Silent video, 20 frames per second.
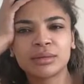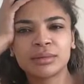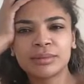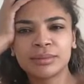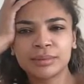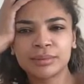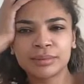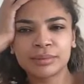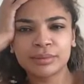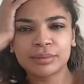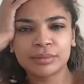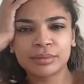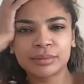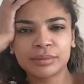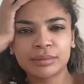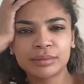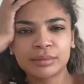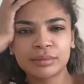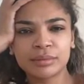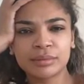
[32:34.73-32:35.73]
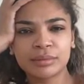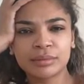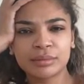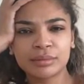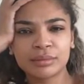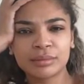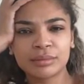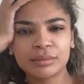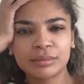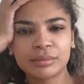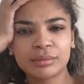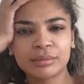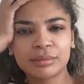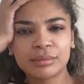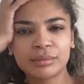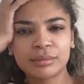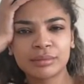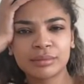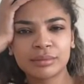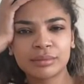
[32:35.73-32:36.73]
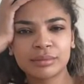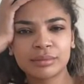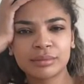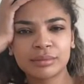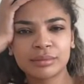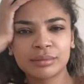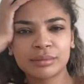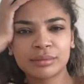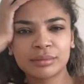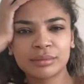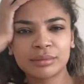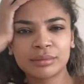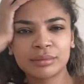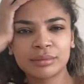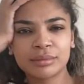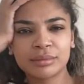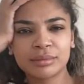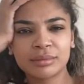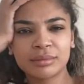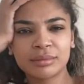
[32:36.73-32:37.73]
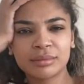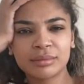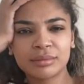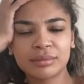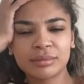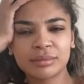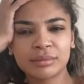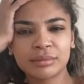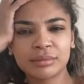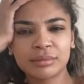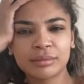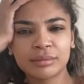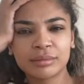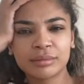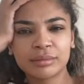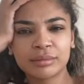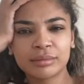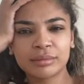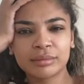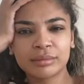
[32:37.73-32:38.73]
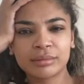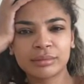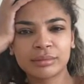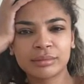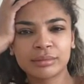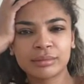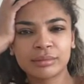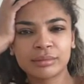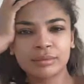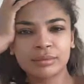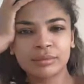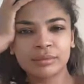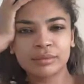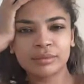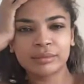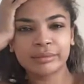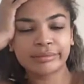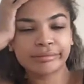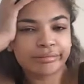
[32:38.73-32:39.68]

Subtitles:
(not speaking)